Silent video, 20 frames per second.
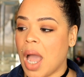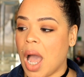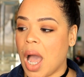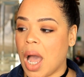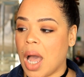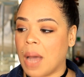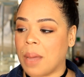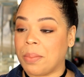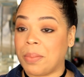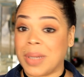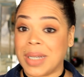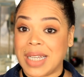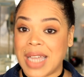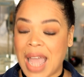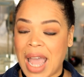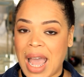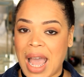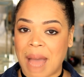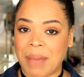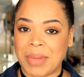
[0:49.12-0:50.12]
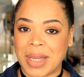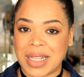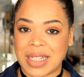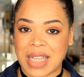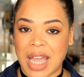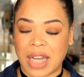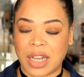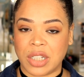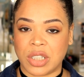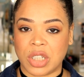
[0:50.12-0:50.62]
Um, but yeah, I'm
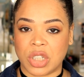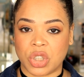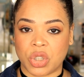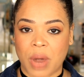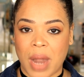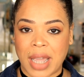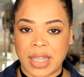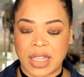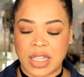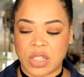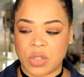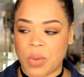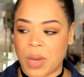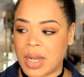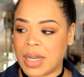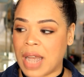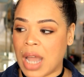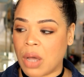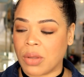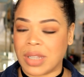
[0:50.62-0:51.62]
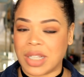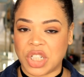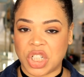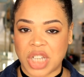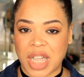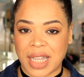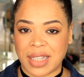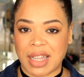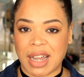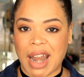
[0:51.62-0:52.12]
excited to try this one. Now, the
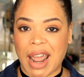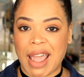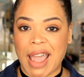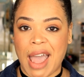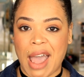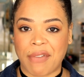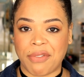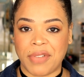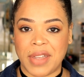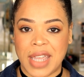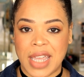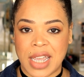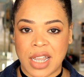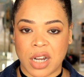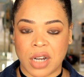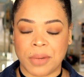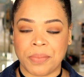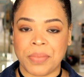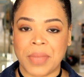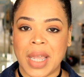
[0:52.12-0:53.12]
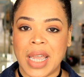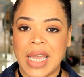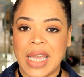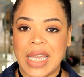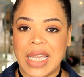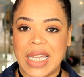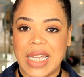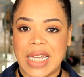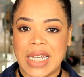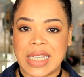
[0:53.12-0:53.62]
shade that I have here
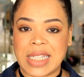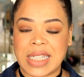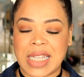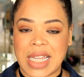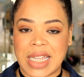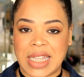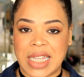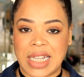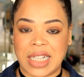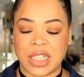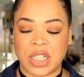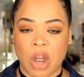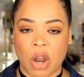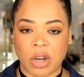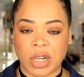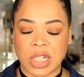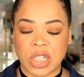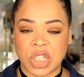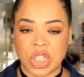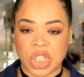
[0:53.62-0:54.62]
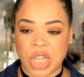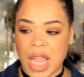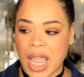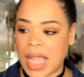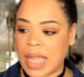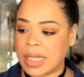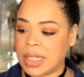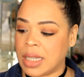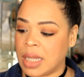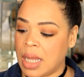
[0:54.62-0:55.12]
is the darkest
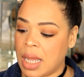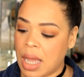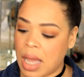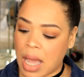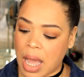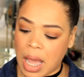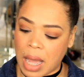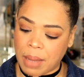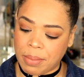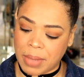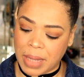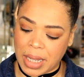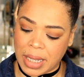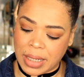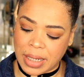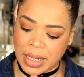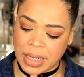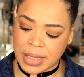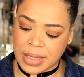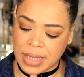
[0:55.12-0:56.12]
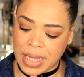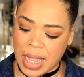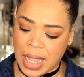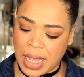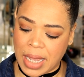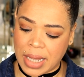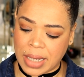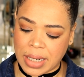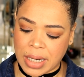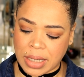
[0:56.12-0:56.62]
shade. Um, it is
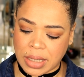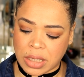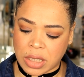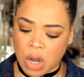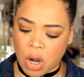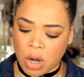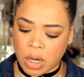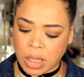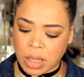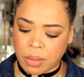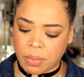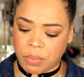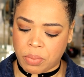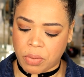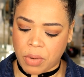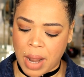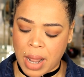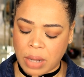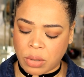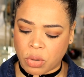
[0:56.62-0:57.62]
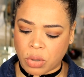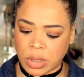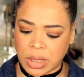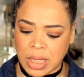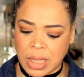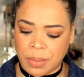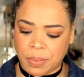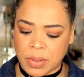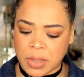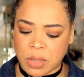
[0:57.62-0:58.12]
in a dark brown or
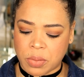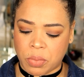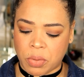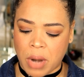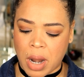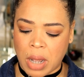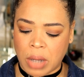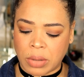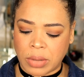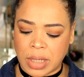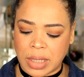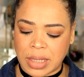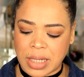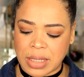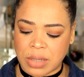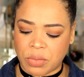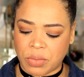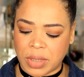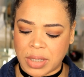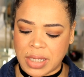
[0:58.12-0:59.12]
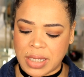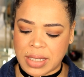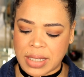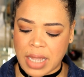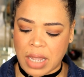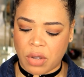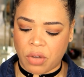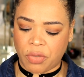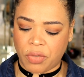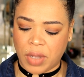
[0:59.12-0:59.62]
deepest brown. It doesn't really
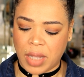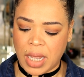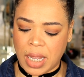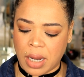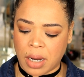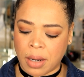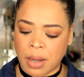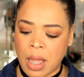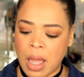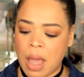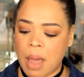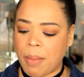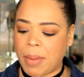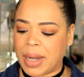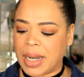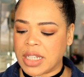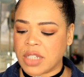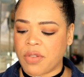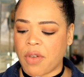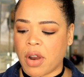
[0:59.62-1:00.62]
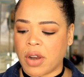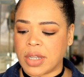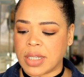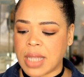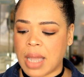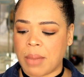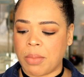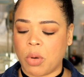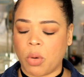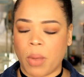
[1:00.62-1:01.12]
say over here, but as far
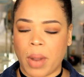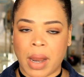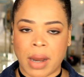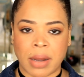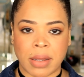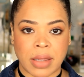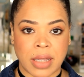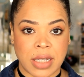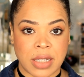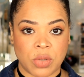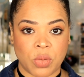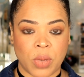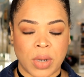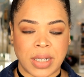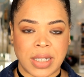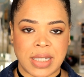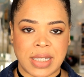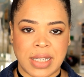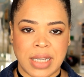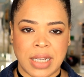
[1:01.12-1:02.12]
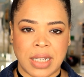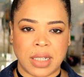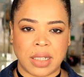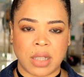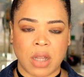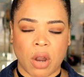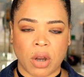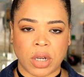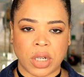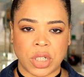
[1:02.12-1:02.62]
as I'm aware, this one is the
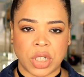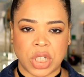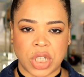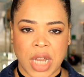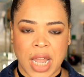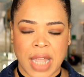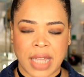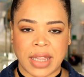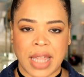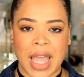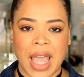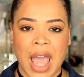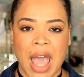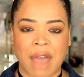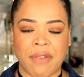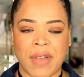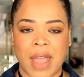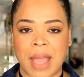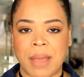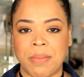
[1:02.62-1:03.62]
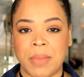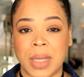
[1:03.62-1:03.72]
darkest shade. They have a